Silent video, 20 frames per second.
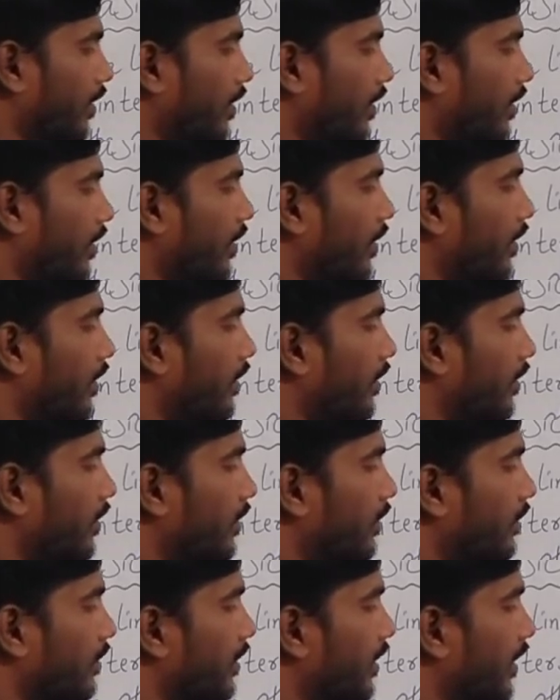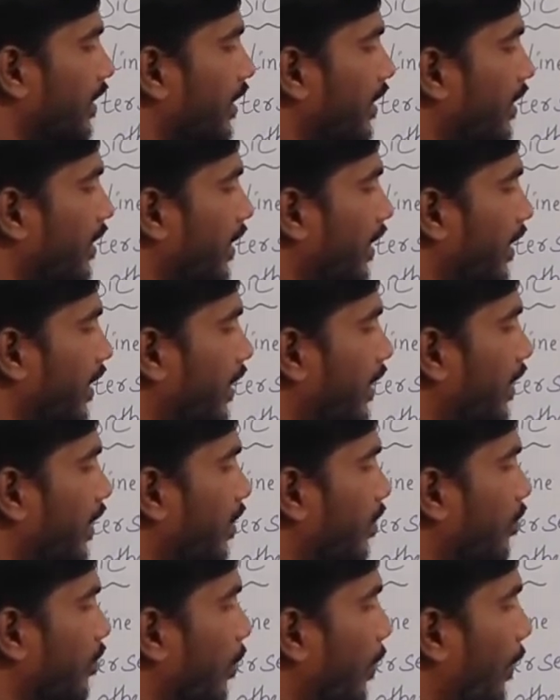CDE.
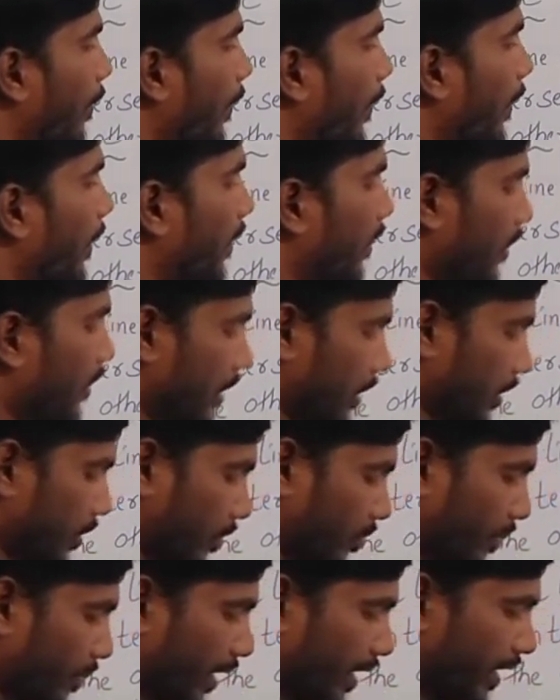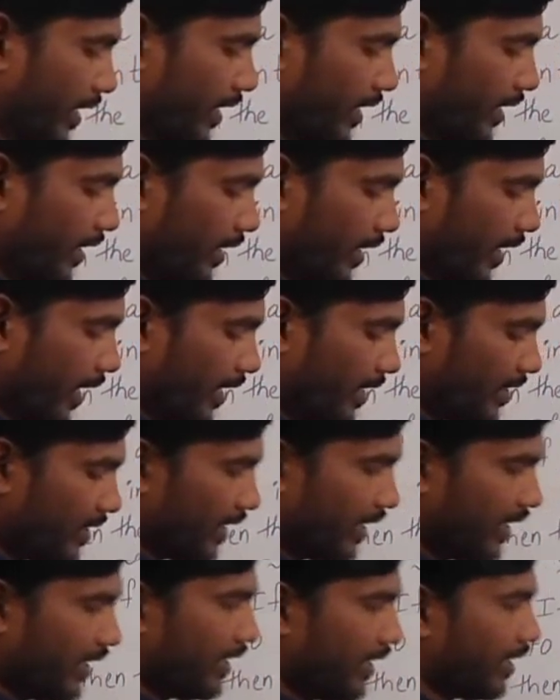So BDE and CDE are
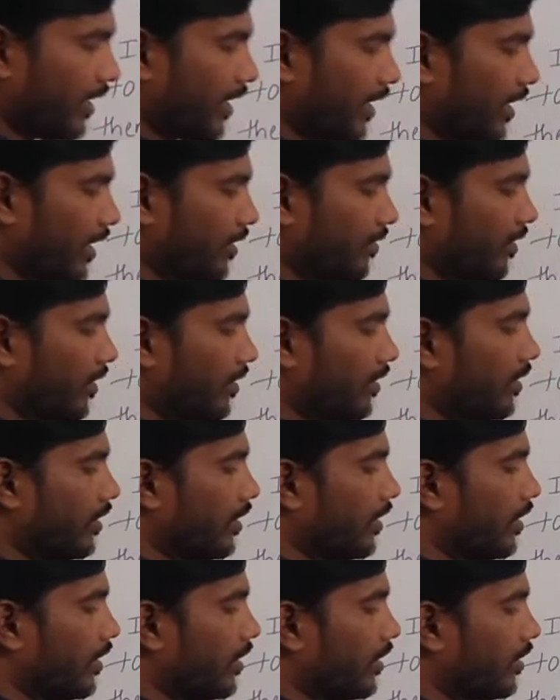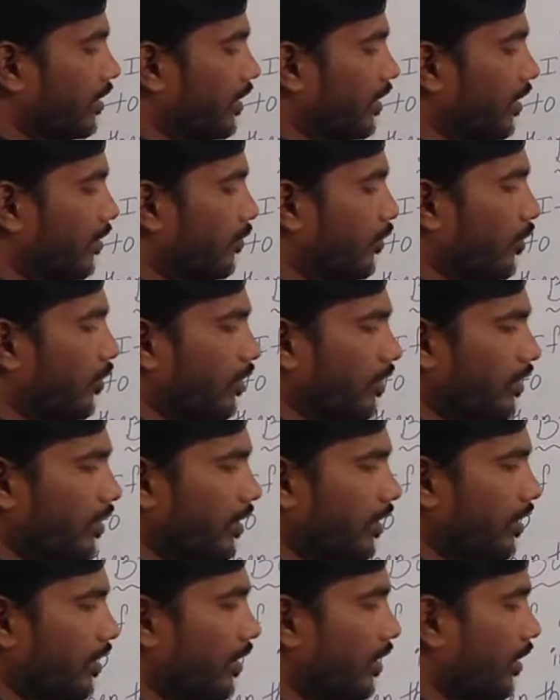equal. Therefore,
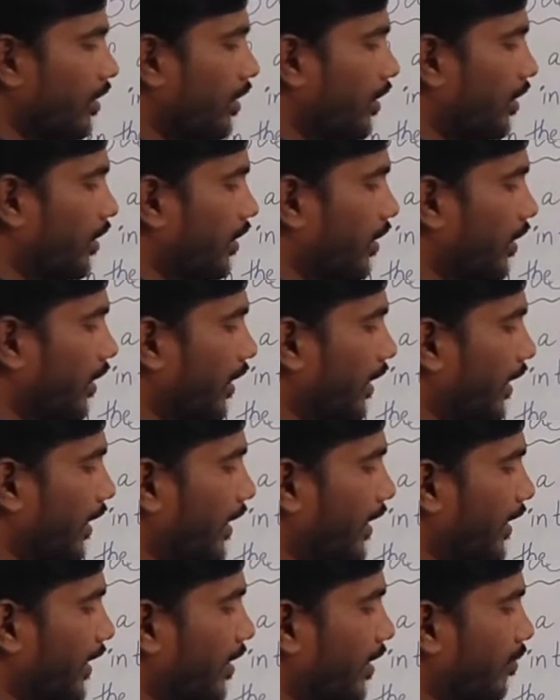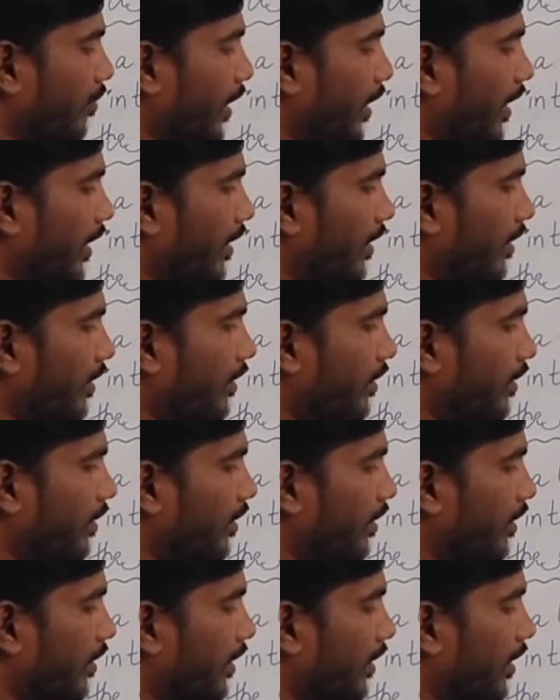AD by
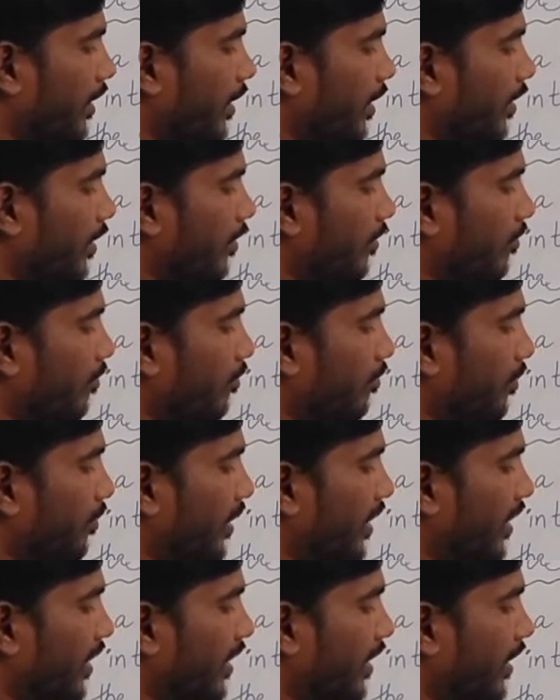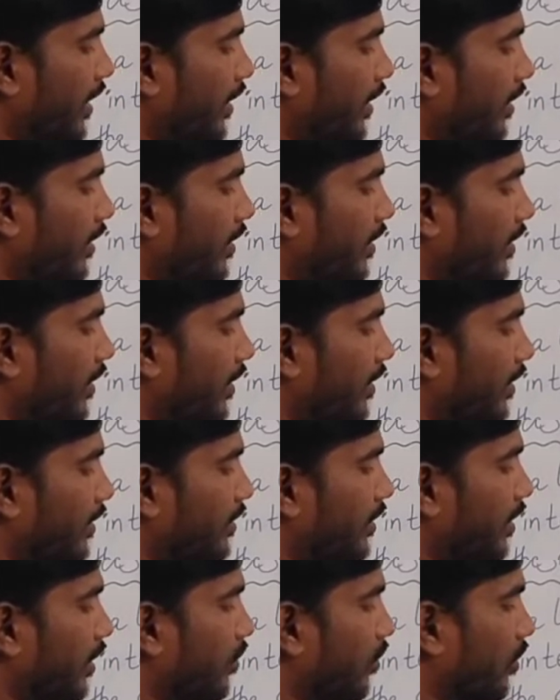BD is equals
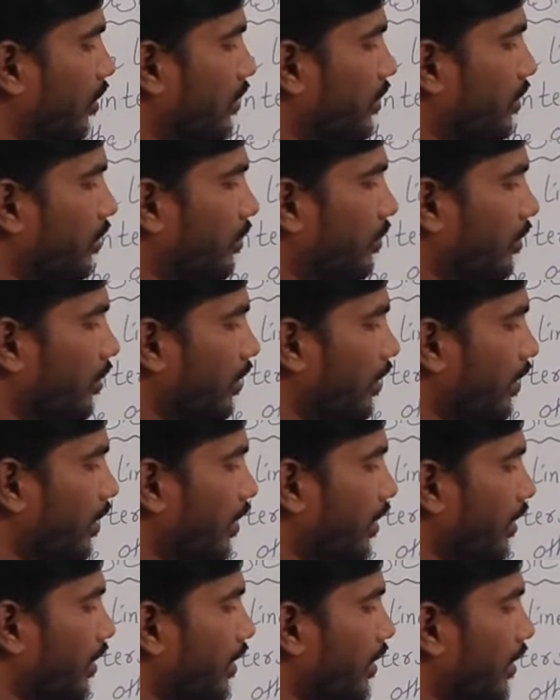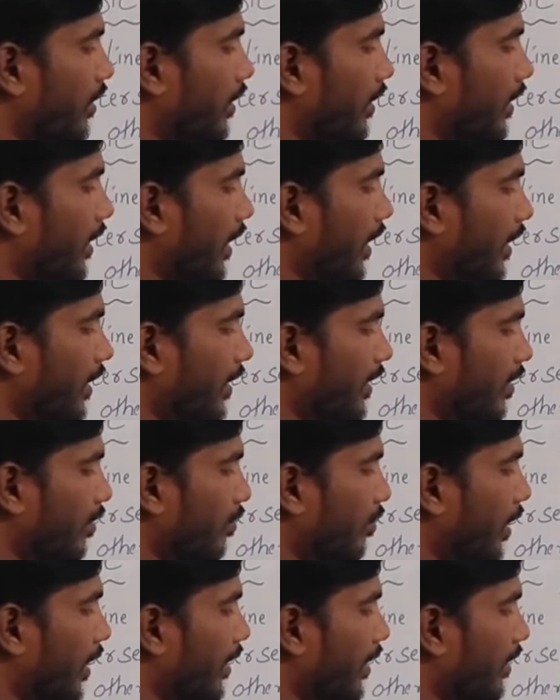to AE by
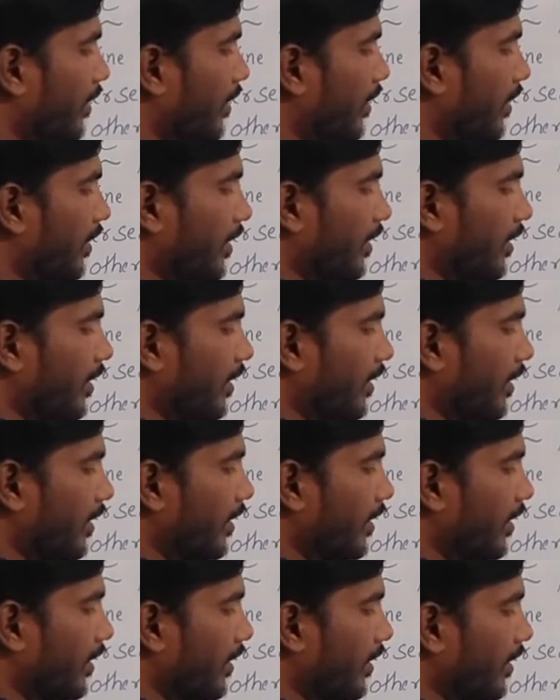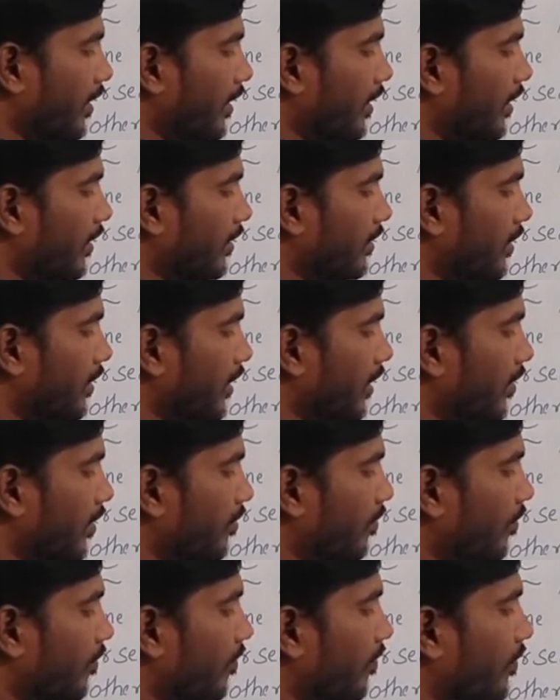EC.
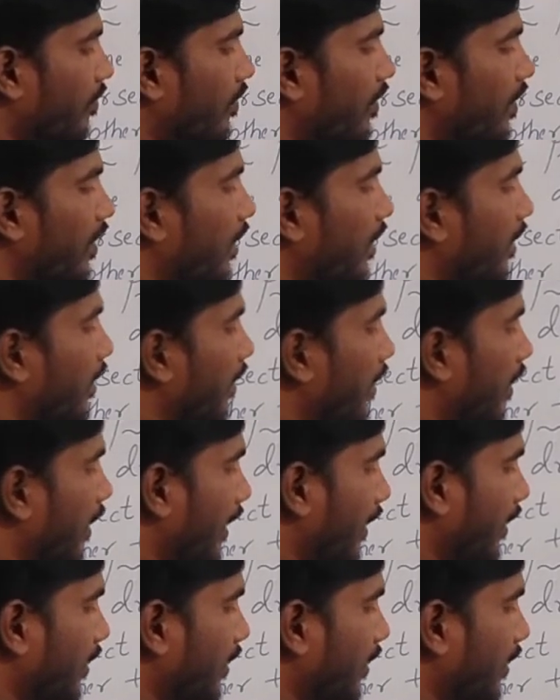Hence proved.